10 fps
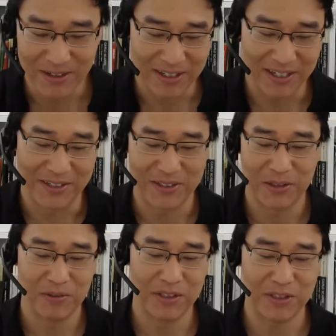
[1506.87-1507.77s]
Okay,
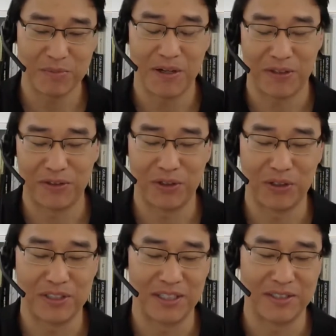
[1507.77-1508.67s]
so this is my
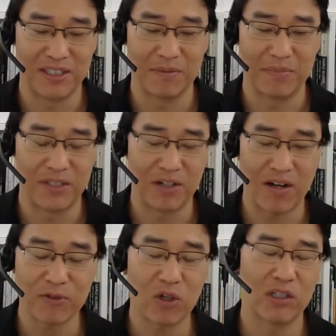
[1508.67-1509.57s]
third tip, and
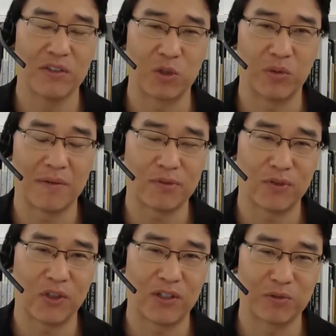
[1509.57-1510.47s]
after all this, we'll have to
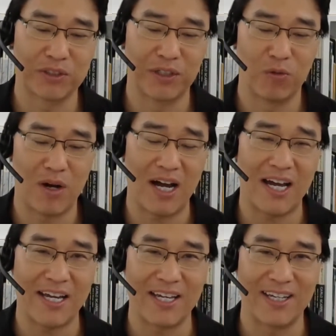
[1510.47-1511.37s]
figure out
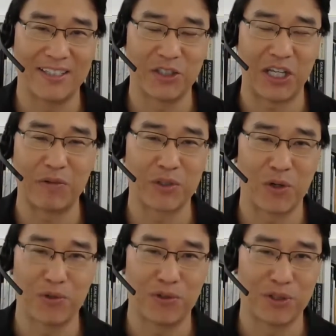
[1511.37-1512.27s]
why does anyone
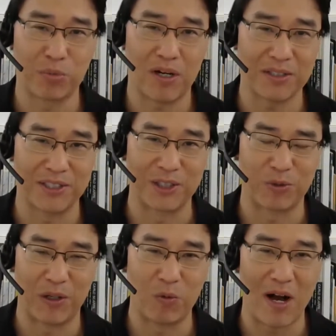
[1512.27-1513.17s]
go through this process,
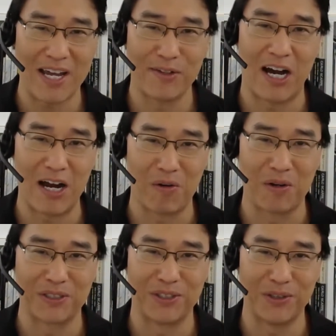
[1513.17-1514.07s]
right? Why even hire
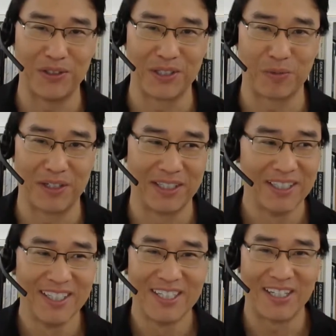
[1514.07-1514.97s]
us and do this when
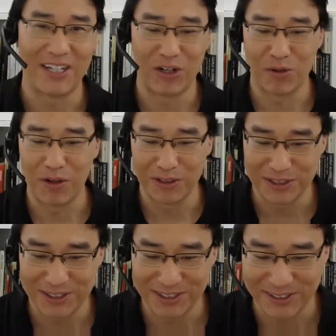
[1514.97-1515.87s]
they hear all
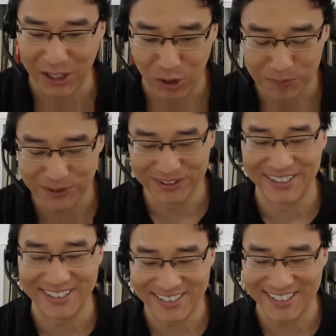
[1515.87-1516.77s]
these terrible
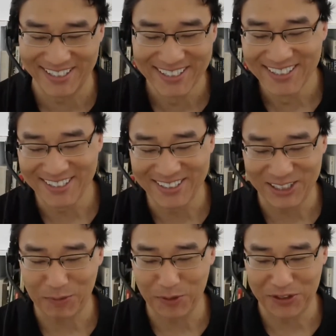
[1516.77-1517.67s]
these
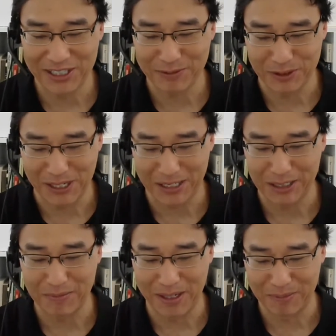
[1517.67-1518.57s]
terrible things we're
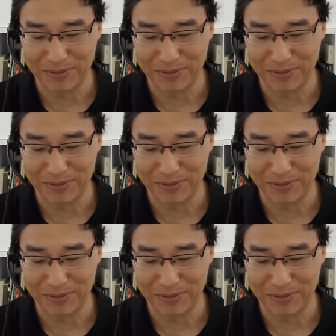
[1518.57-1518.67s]
talking about?